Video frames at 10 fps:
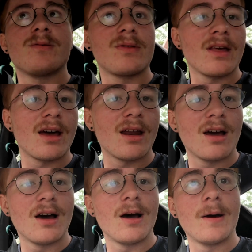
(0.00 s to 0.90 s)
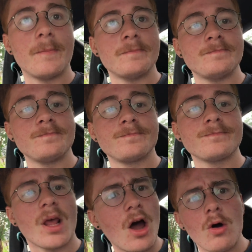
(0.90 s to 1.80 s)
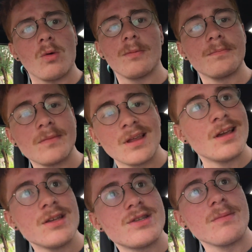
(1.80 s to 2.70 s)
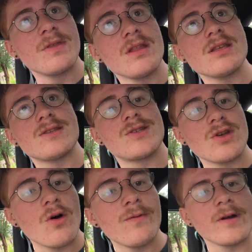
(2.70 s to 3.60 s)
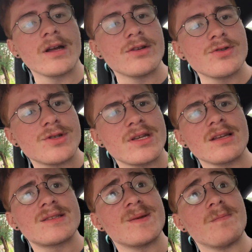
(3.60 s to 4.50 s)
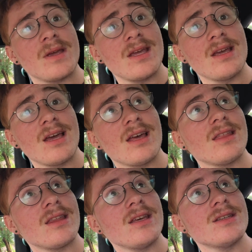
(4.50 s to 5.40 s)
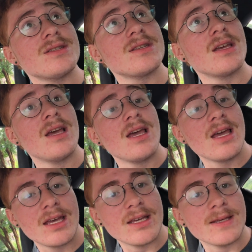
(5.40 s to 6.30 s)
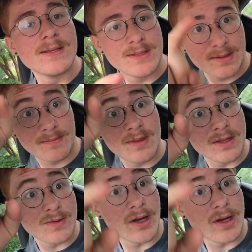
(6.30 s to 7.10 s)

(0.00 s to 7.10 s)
with that. Oh, something that's so very interesting to me, at least, is this right